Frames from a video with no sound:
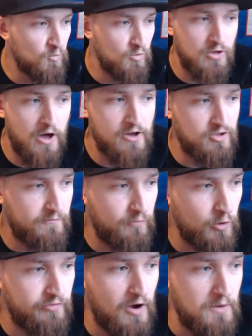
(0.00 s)
lost our
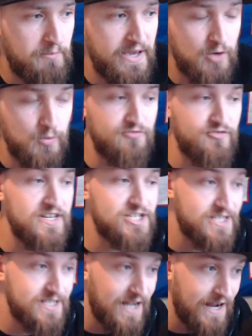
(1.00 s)
4th-round pick. We
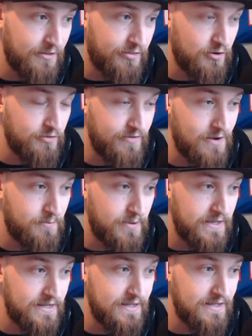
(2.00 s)
reached on a 3rd-round
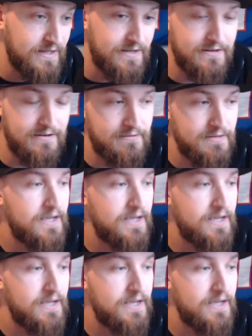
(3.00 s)
pick in